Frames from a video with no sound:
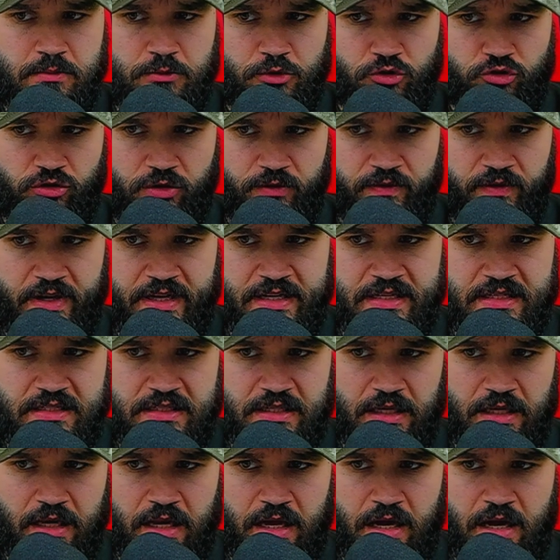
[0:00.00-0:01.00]
Muscovites
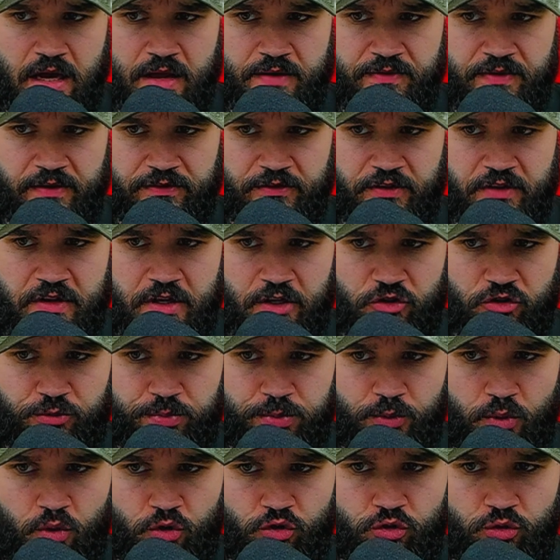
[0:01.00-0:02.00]
alive after the
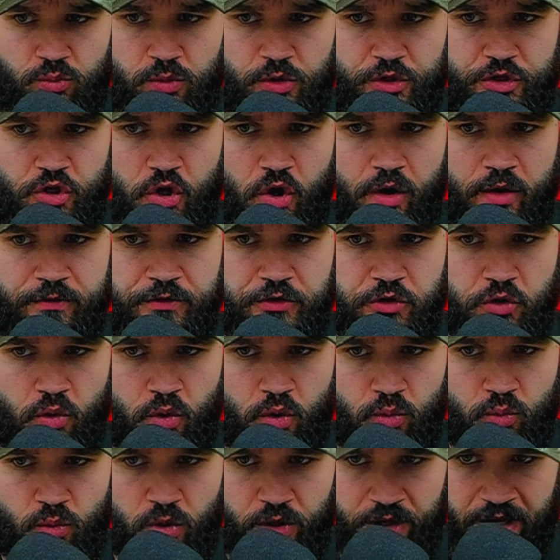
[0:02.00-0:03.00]
explosion would not have
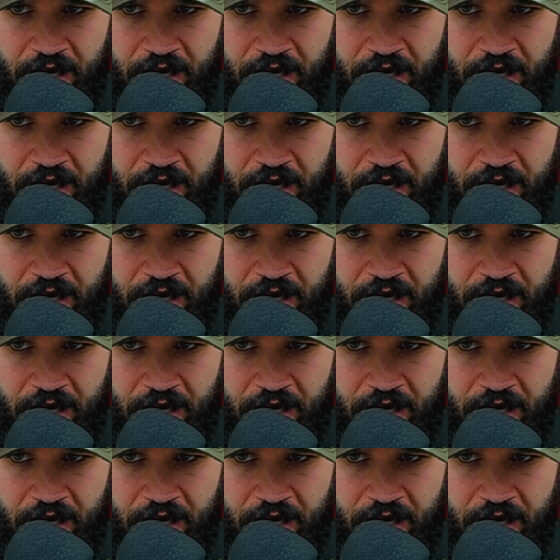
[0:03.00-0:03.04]
known what